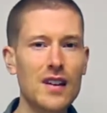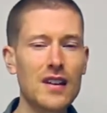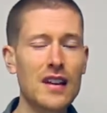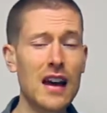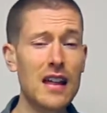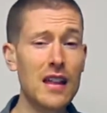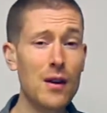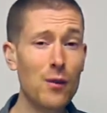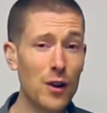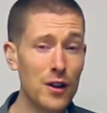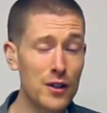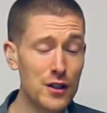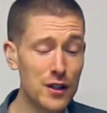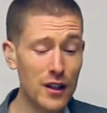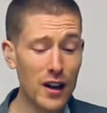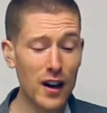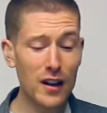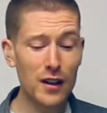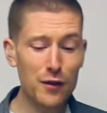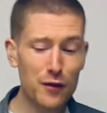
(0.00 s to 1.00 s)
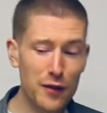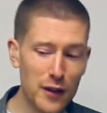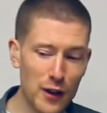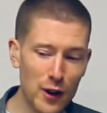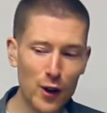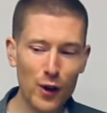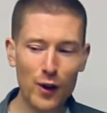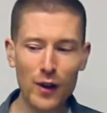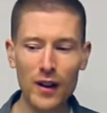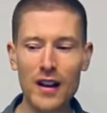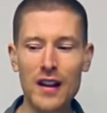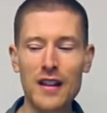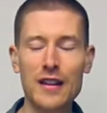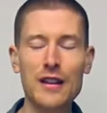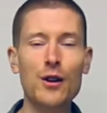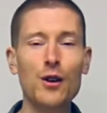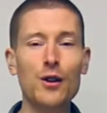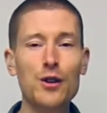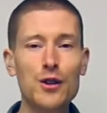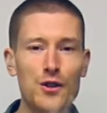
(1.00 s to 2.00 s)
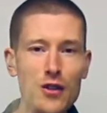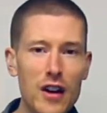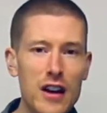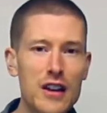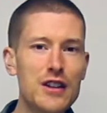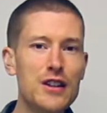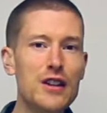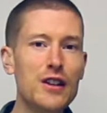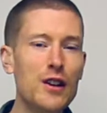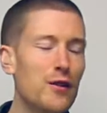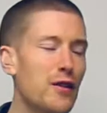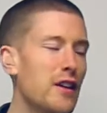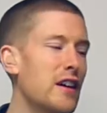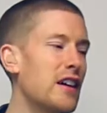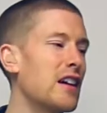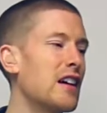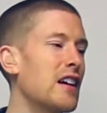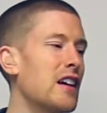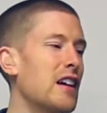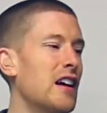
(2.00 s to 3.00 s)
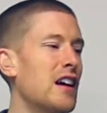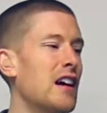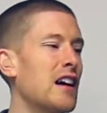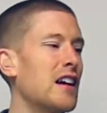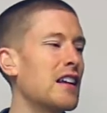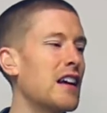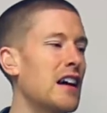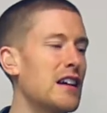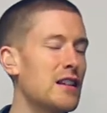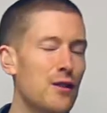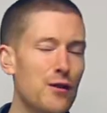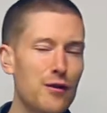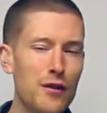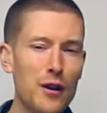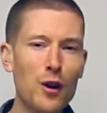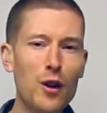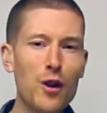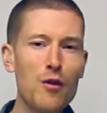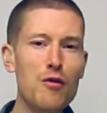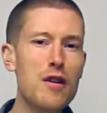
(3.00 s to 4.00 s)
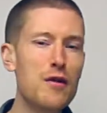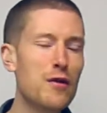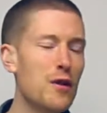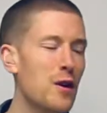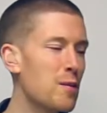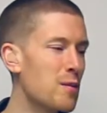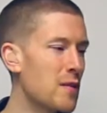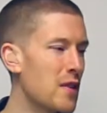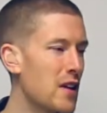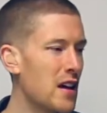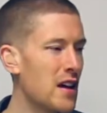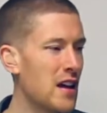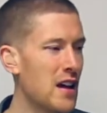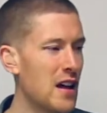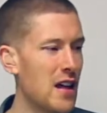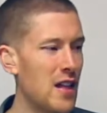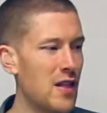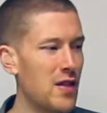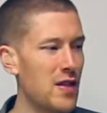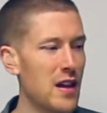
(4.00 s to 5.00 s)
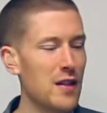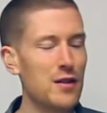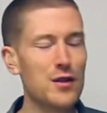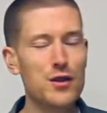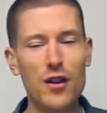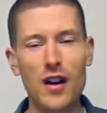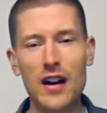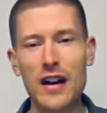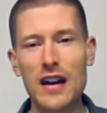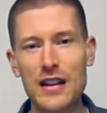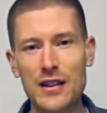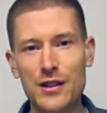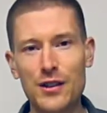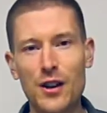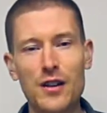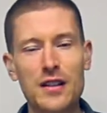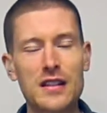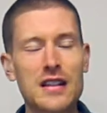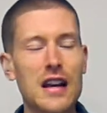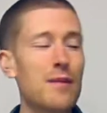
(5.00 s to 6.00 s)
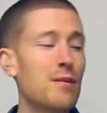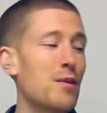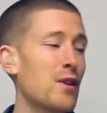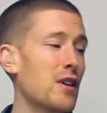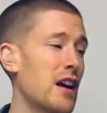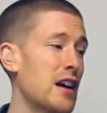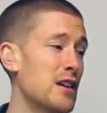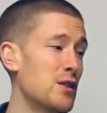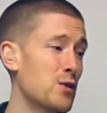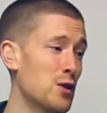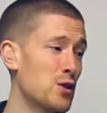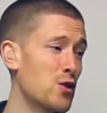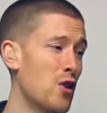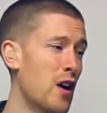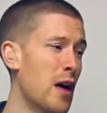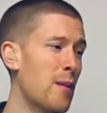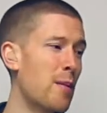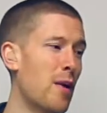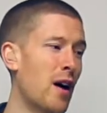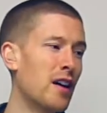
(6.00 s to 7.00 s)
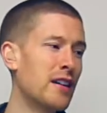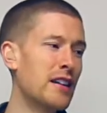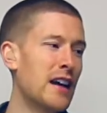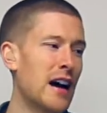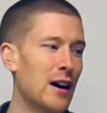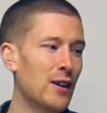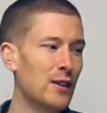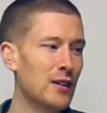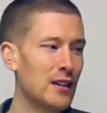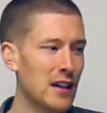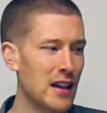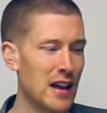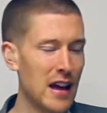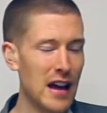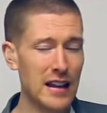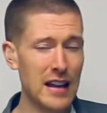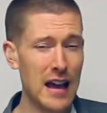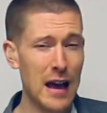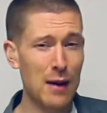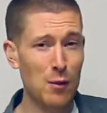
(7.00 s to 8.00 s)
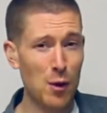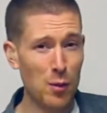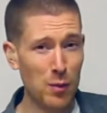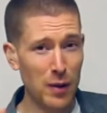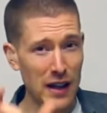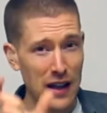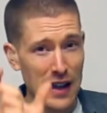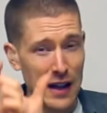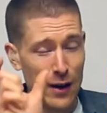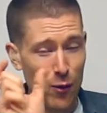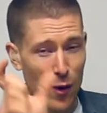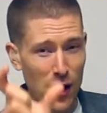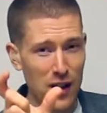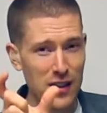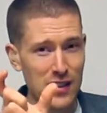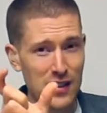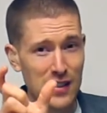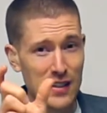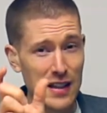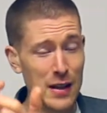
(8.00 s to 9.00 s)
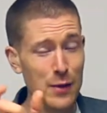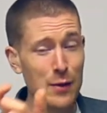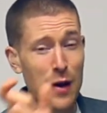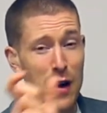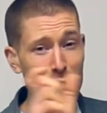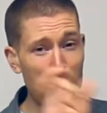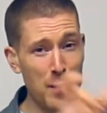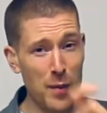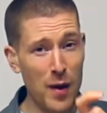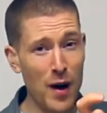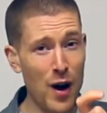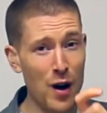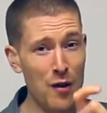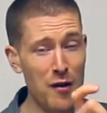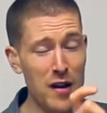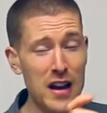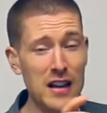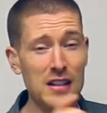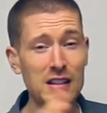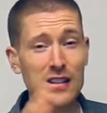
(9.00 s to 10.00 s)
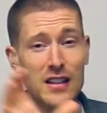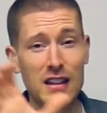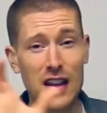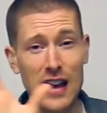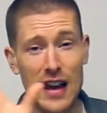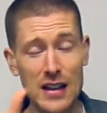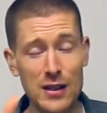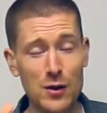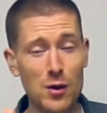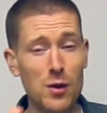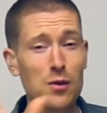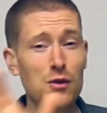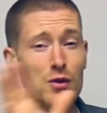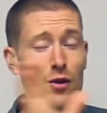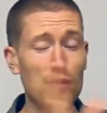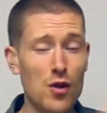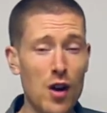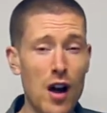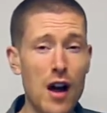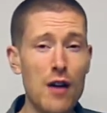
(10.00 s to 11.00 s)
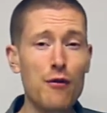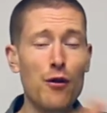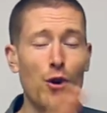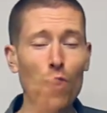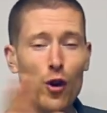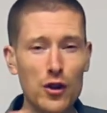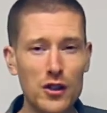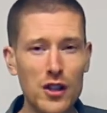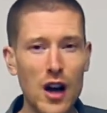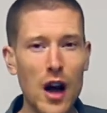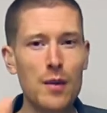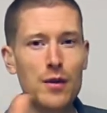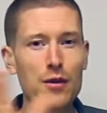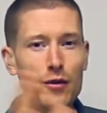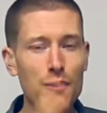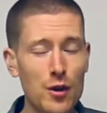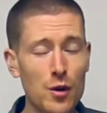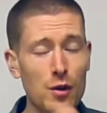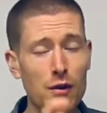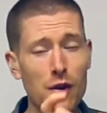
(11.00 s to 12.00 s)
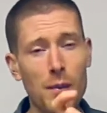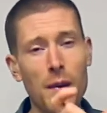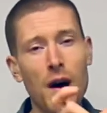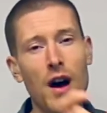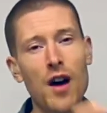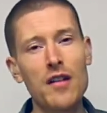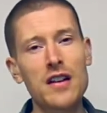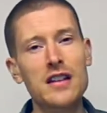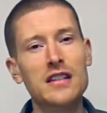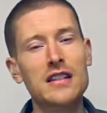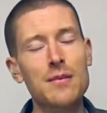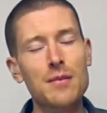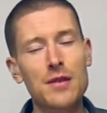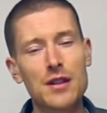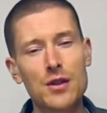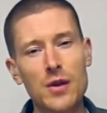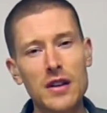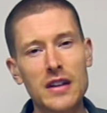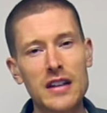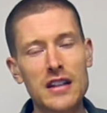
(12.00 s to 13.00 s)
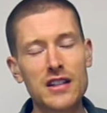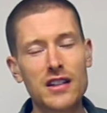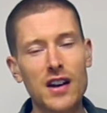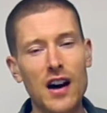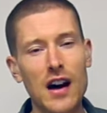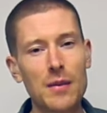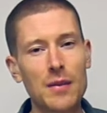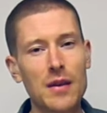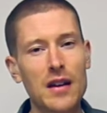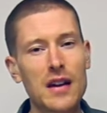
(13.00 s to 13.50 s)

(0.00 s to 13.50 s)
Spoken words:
And then once you kind of feel the orchestration of it, okay, and you feel the rhythm, then try it at song tempo. Okay, so we'll try that bar now. Again, we'll play it once and then we'll have a bar rest. Okay, so we'll try it 4 times through with a bar rest in between each time.